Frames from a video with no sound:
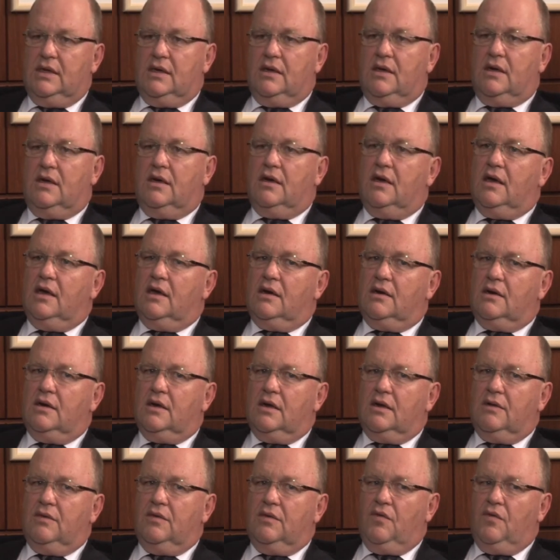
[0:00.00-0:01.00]
Uh, and
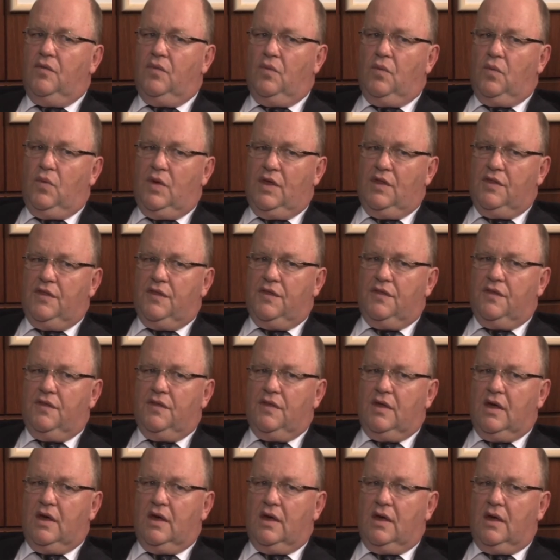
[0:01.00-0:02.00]
with
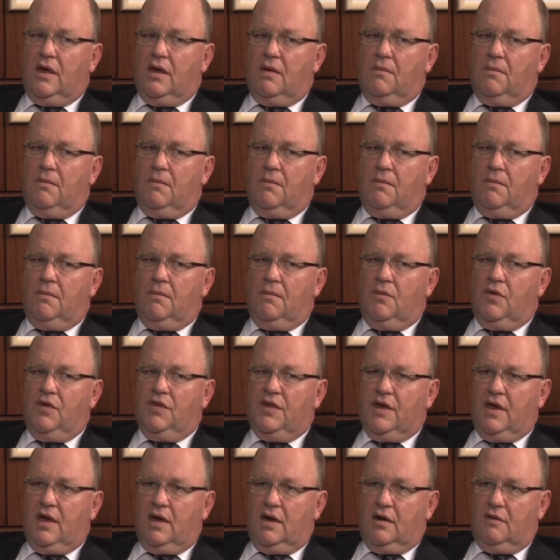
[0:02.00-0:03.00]
um,
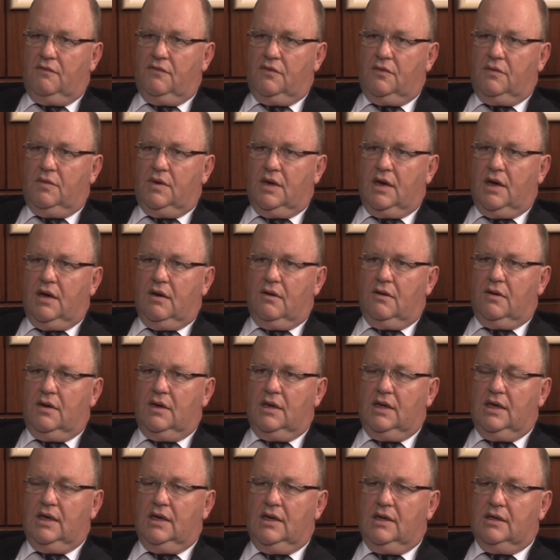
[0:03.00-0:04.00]
with Carnival, we're
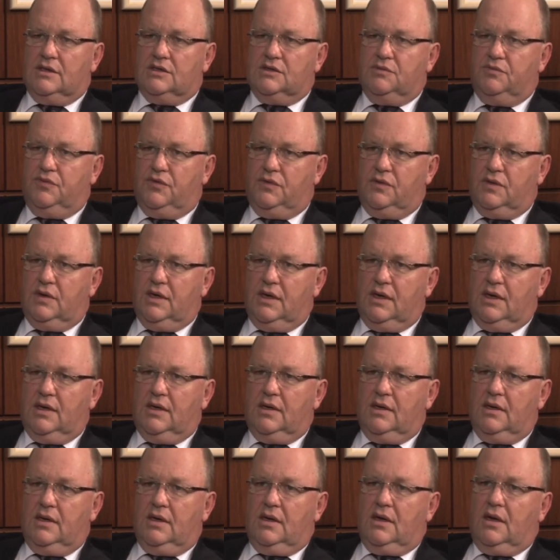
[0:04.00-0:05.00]
currently supporting
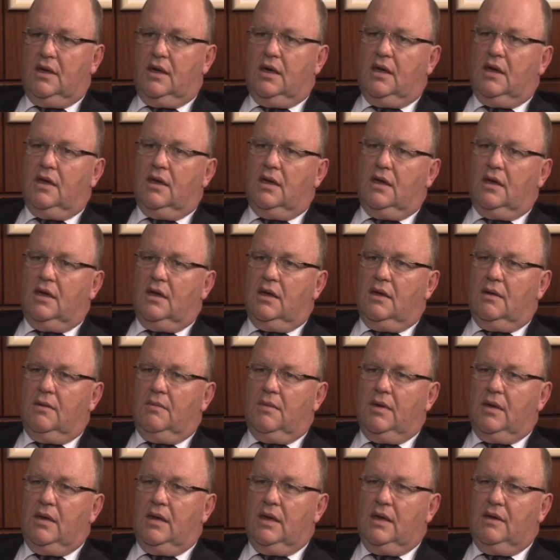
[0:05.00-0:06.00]
uh,
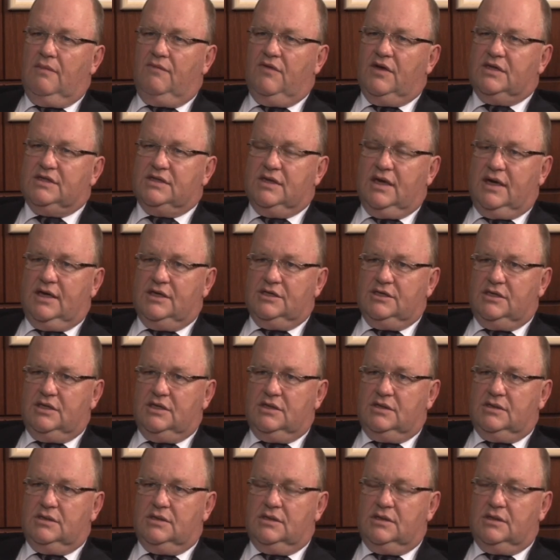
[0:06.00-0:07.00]
an investigation
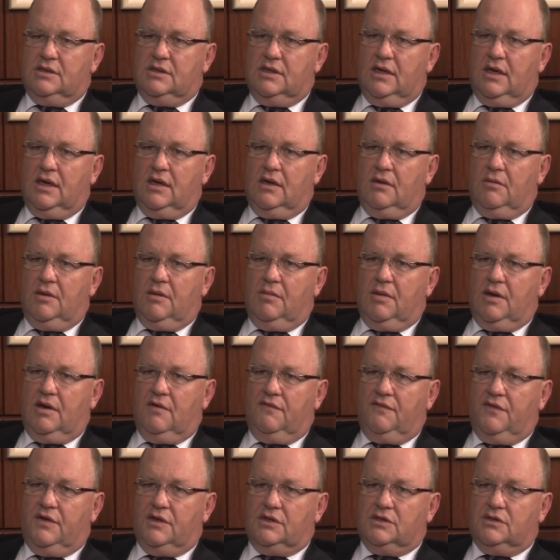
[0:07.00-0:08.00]
into the economic
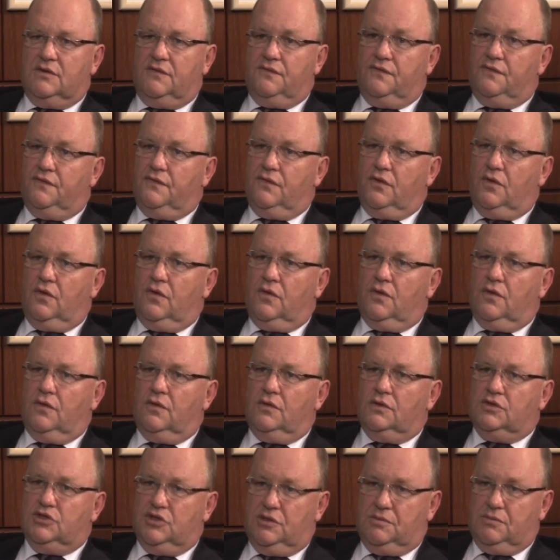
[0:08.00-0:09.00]
benefits of
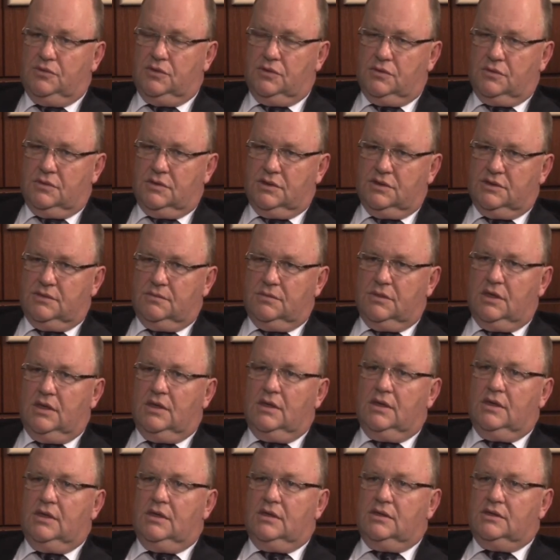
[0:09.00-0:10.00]
cruise ship tourism
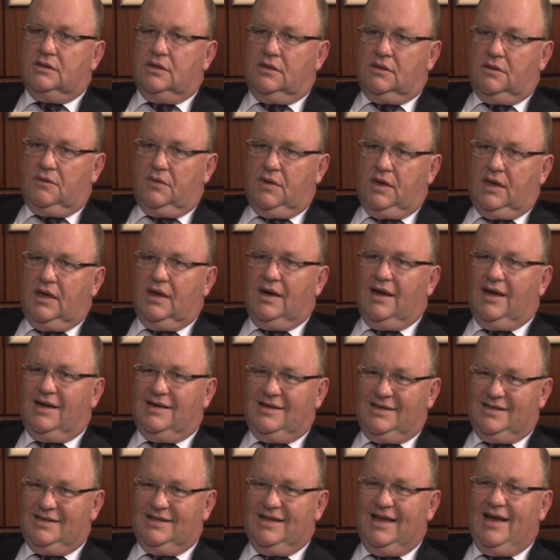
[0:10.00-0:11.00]
so that we can
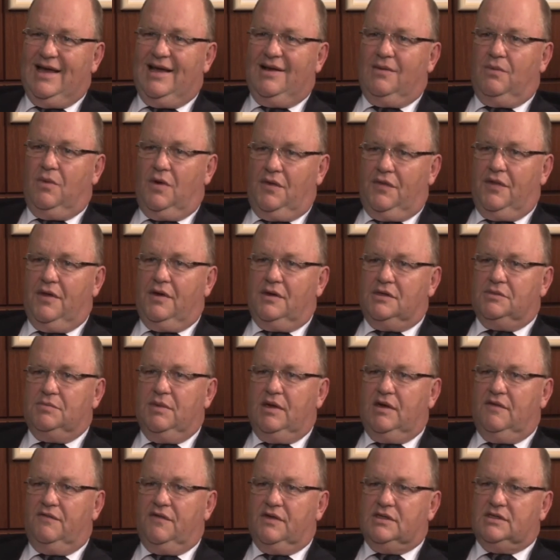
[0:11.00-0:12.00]
understand what those
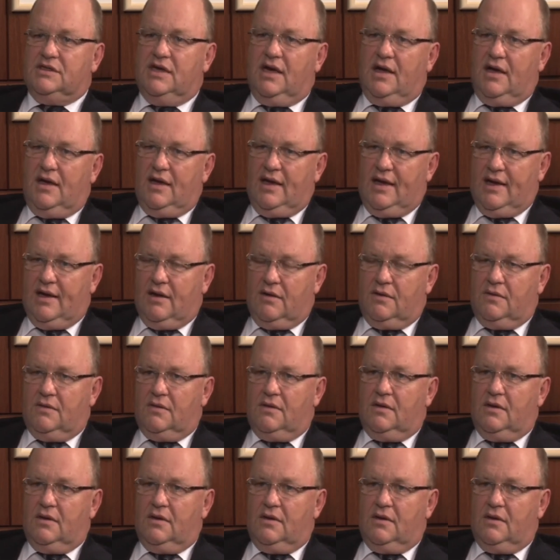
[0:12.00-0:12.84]
benefits are, how